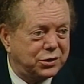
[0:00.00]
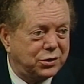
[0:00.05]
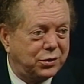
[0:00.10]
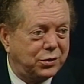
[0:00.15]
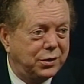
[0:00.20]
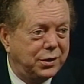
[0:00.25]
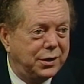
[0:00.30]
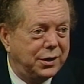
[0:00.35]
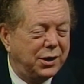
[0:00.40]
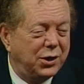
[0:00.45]

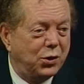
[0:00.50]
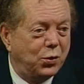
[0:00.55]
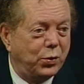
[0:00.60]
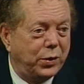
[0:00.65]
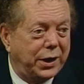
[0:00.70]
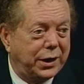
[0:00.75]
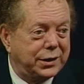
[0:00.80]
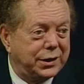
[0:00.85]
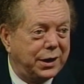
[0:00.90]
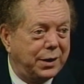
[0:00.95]
So
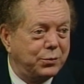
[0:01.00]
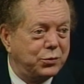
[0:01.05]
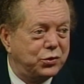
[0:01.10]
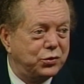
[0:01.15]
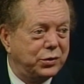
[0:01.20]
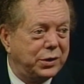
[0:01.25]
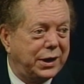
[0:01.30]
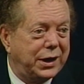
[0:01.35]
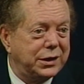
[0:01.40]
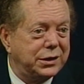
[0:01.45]
when I
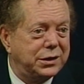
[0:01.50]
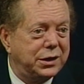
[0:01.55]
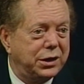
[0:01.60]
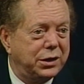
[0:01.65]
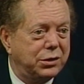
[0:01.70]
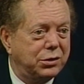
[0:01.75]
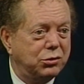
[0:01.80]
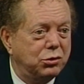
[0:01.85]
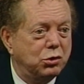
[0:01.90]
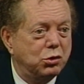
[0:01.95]
come to it, I can
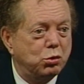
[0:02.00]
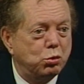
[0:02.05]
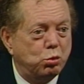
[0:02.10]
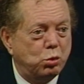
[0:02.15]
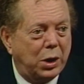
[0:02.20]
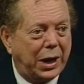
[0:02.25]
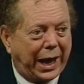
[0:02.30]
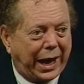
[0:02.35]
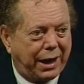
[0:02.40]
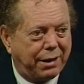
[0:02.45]
tell you,
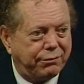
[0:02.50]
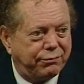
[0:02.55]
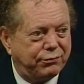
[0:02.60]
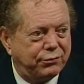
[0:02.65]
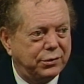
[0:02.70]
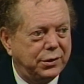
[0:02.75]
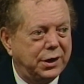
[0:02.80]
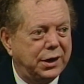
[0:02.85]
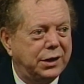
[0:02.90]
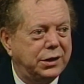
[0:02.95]

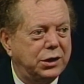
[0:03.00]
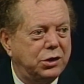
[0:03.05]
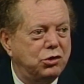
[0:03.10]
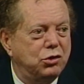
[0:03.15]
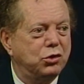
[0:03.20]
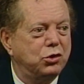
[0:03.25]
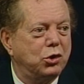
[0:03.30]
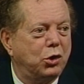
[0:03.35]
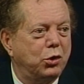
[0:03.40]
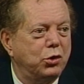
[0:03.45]
laugh, and
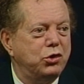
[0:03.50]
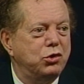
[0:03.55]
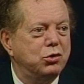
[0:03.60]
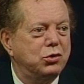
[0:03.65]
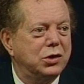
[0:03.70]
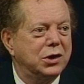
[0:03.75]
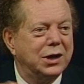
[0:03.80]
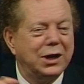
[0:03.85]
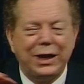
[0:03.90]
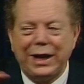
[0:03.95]
then you'll know
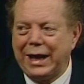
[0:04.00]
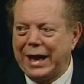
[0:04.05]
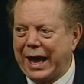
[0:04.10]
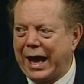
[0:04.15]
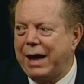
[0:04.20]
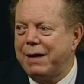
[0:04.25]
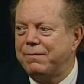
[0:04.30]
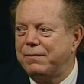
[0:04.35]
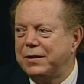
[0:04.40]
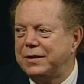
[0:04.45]
you
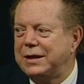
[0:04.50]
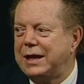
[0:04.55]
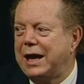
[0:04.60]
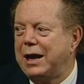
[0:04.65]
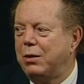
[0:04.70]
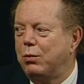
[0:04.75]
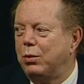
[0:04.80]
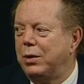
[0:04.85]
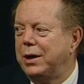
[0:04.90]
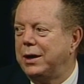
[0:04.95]
can laugh
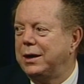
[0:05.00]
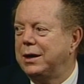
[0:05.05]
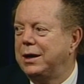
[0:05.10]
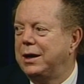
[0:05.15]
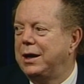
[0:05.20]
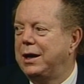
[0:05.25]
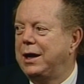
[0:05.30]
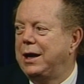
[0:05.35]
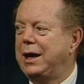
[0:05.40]
at that one.